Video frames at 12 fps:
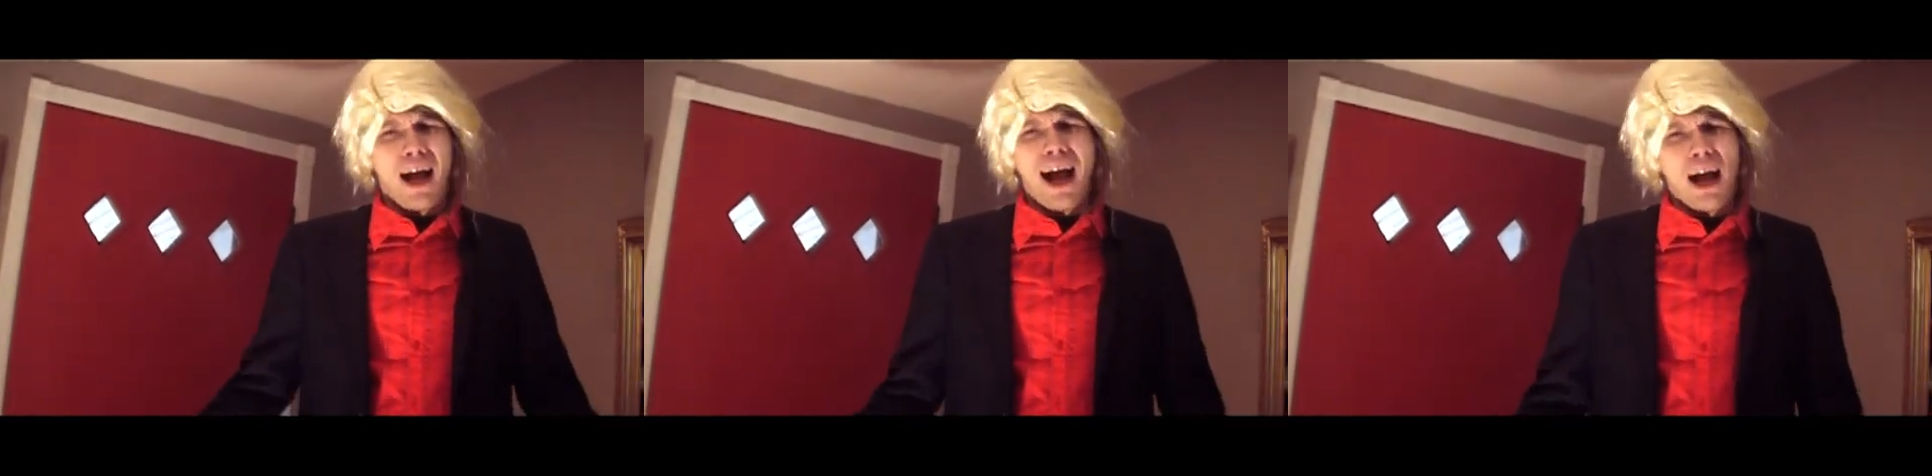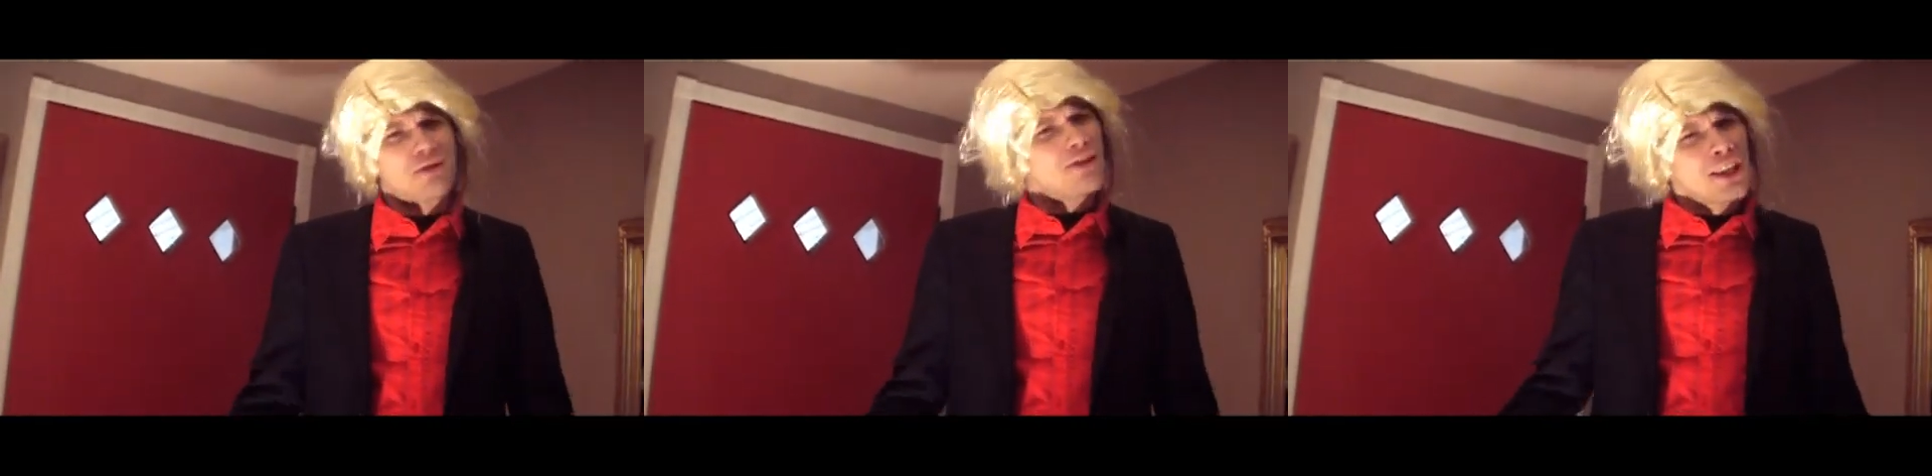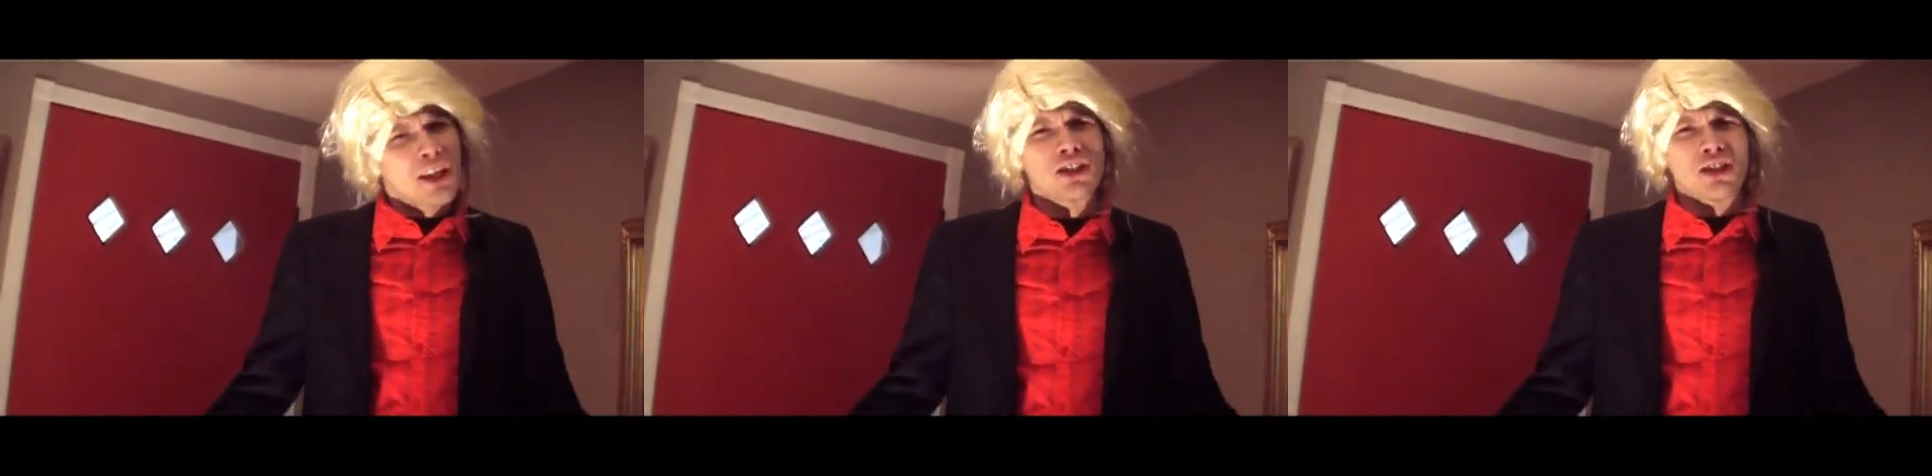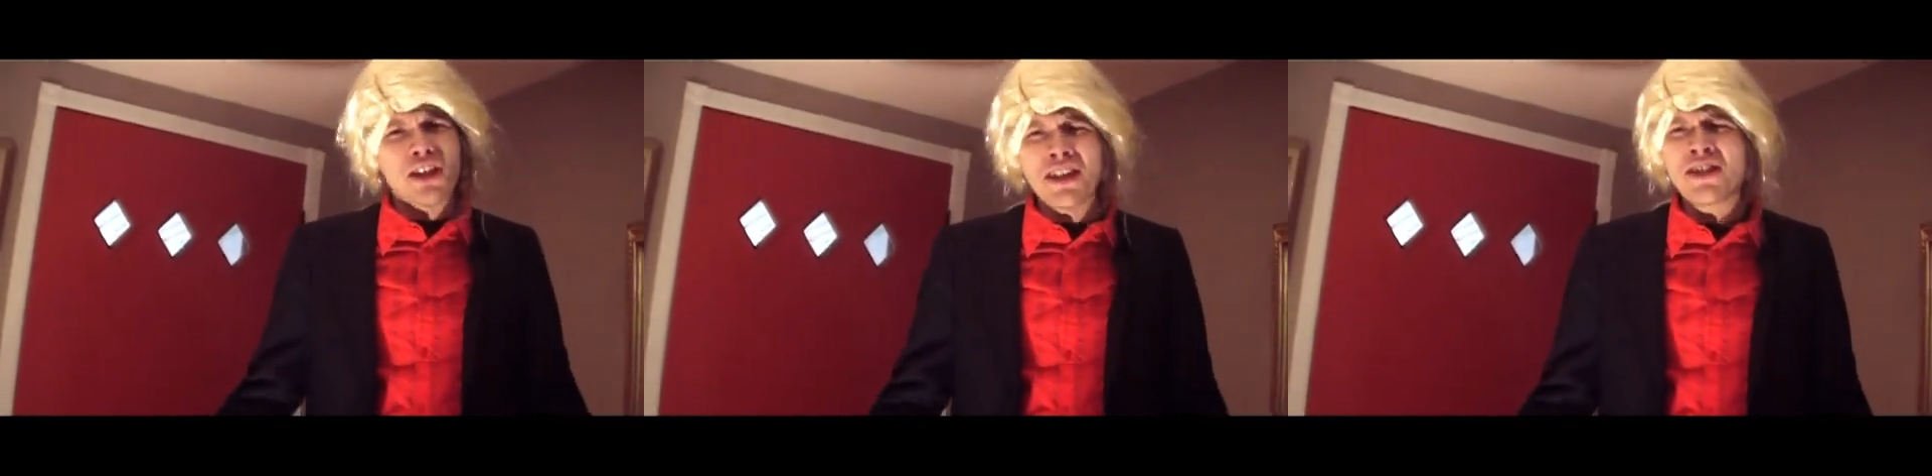I think at
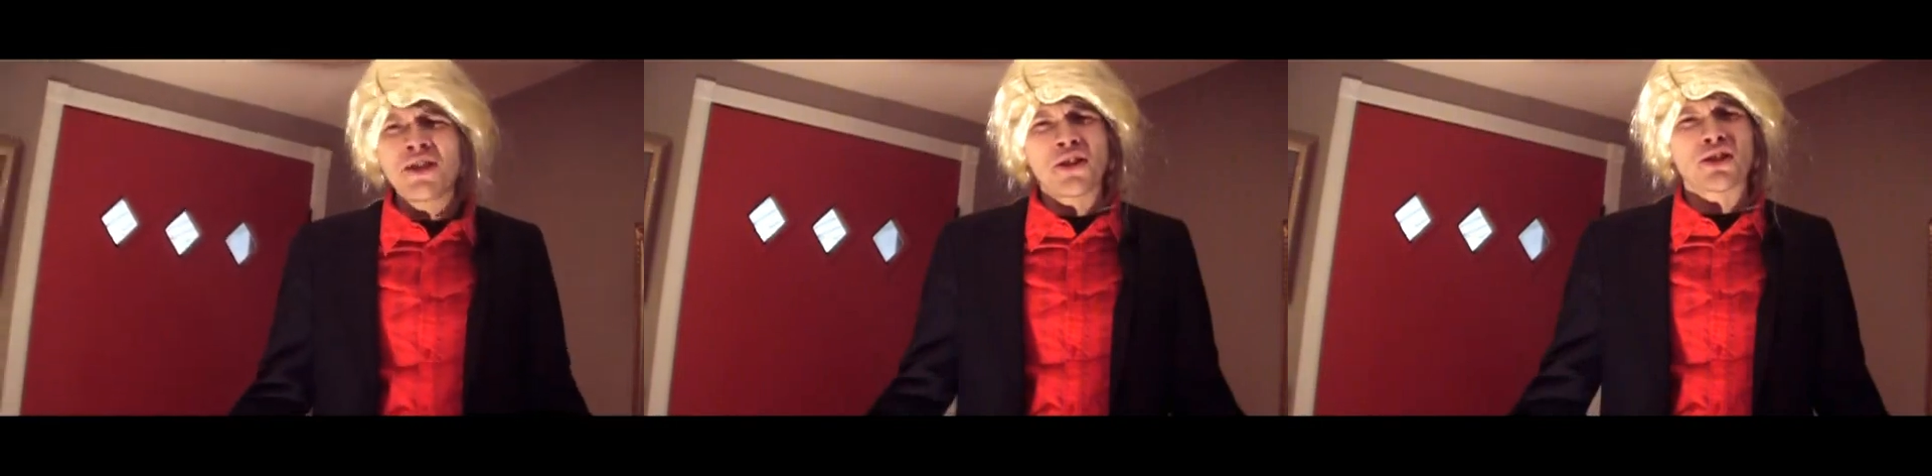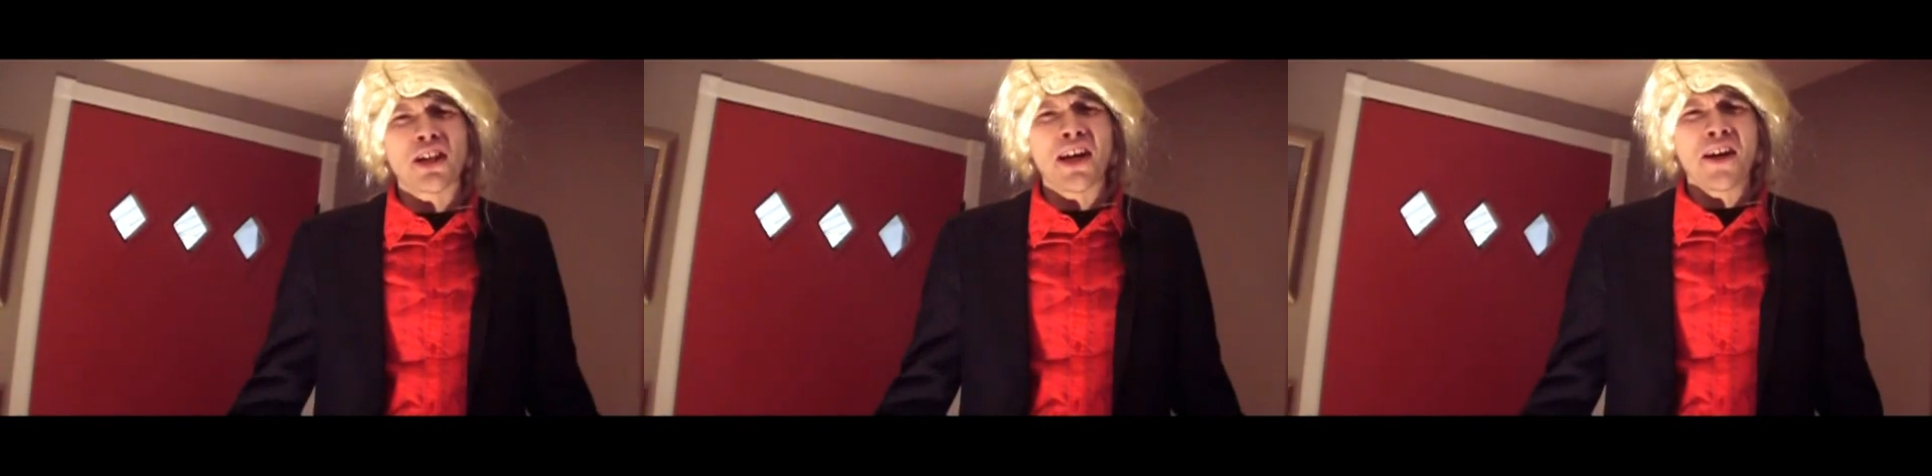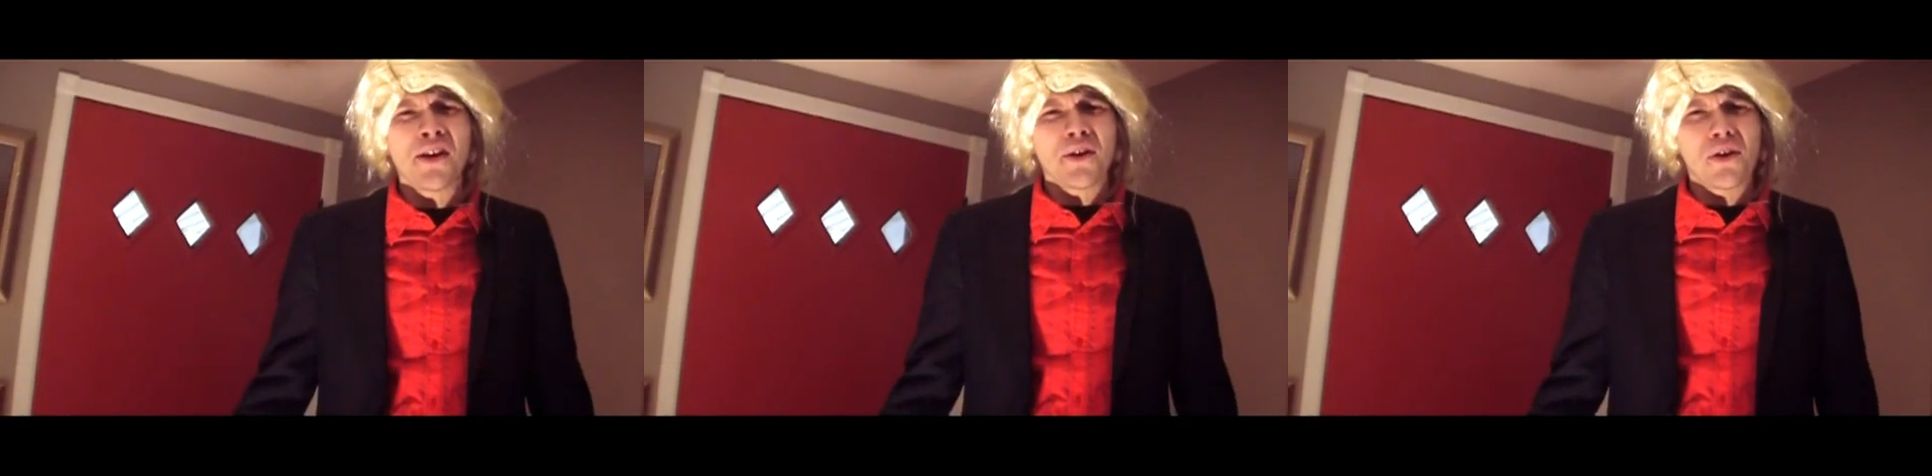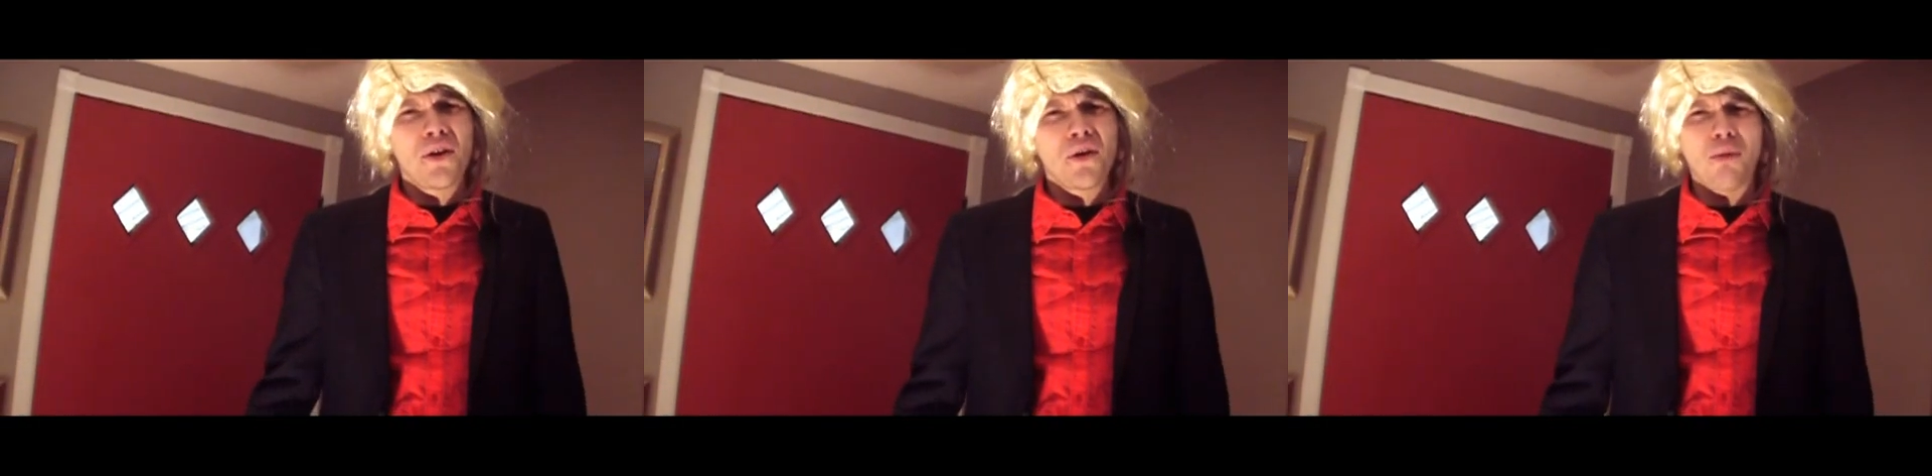the end of the day,
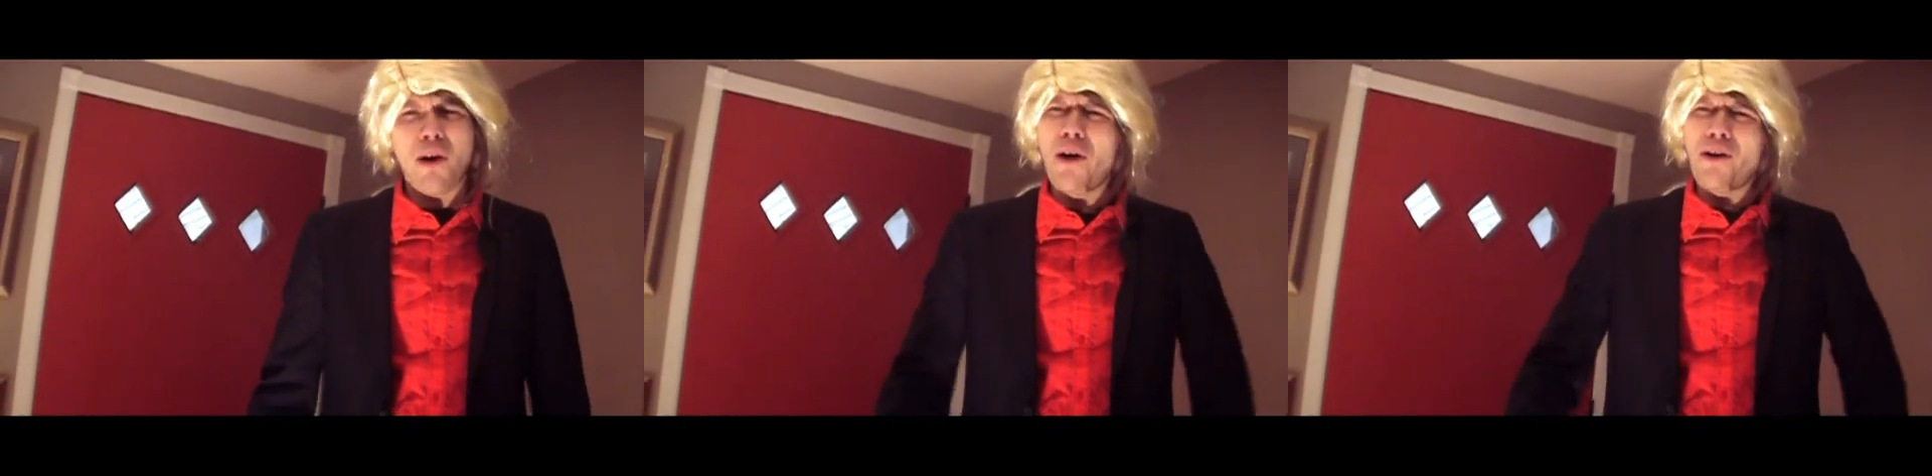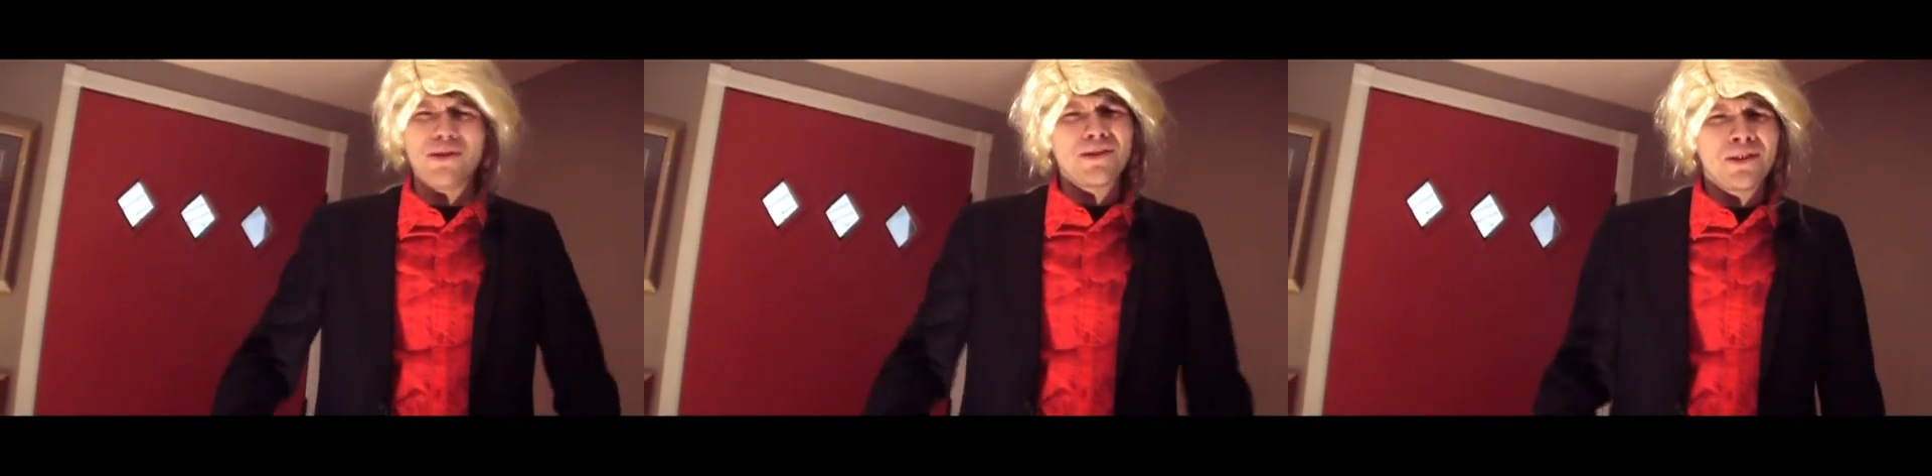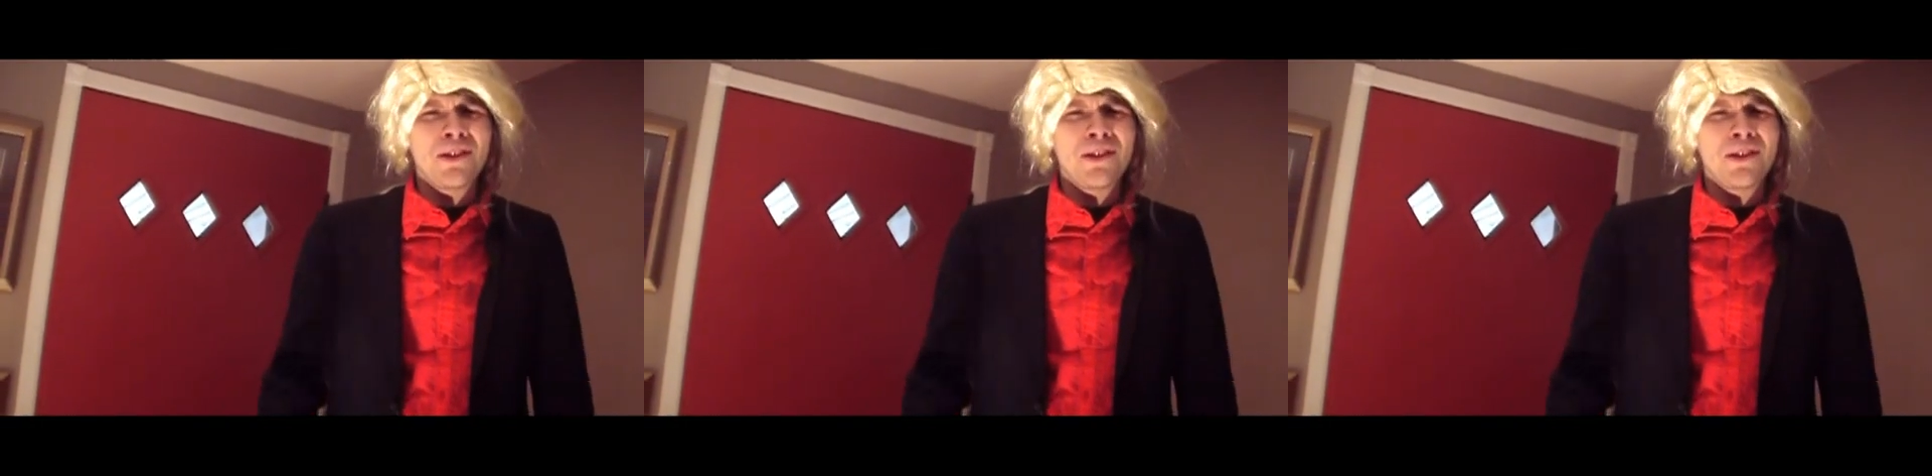well,